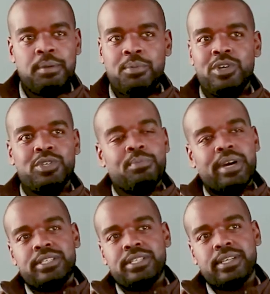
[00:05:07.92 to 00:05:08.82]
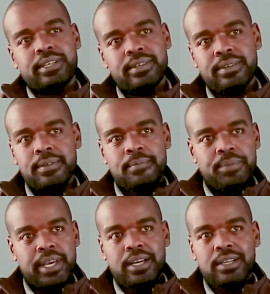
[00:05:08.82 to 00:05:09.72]
people will do magic.
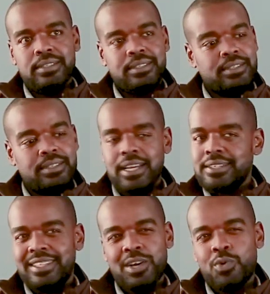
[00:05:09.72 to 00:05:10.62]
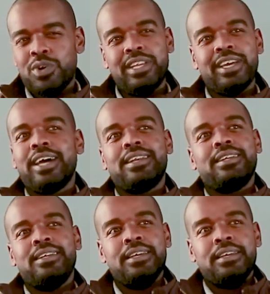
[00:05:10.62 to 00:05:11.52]
Yeah, that's the only hurdle
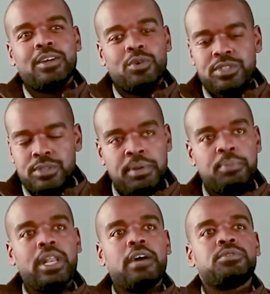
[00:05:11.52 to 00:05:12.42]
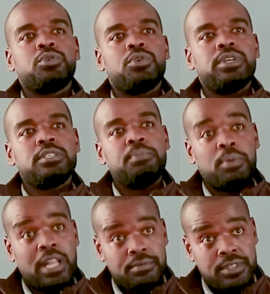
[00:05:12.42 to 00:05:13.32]
because people have stories,
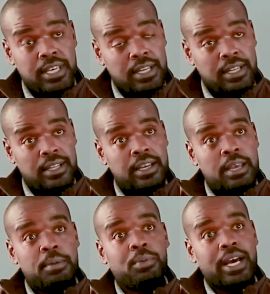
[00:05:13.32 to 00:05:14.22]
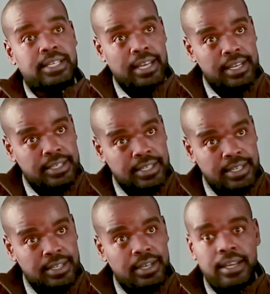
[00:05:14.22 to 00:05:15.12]
people have skill, people are
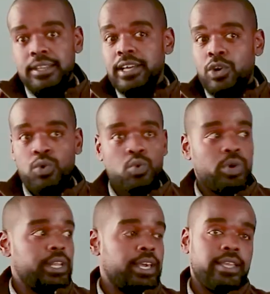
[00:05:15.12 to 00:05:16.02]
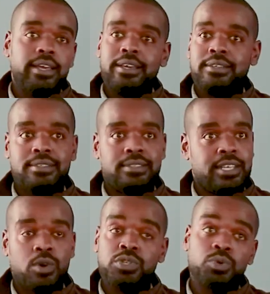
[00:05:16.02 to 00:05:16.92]
talented. The crew in Kenya is
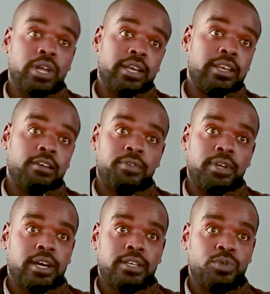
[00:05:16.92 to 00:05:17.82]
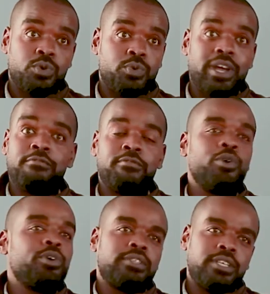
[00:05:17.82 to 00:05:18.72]
second to none in Africa, so we have
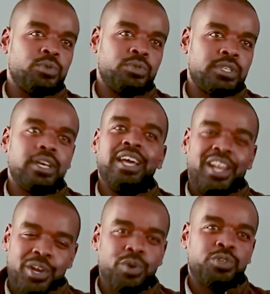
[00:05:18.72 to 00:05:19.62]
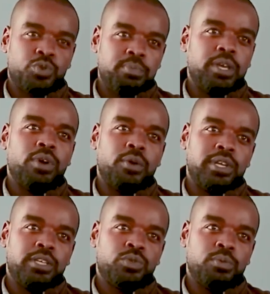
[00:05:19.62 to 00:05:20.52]
no excuse not to be where
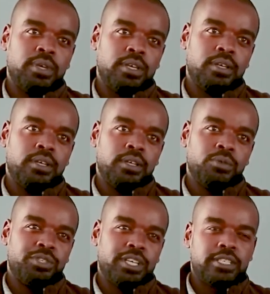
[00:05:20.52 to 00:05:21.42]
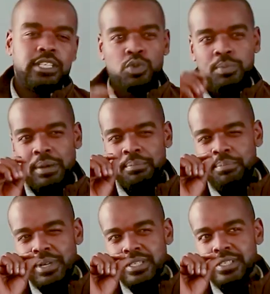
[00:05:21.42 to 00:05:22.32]
we need to be. We just need to be a
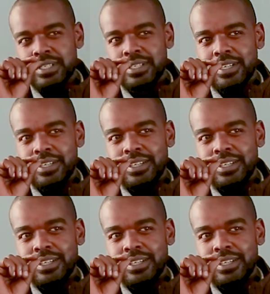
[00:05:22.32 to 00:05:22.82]
bit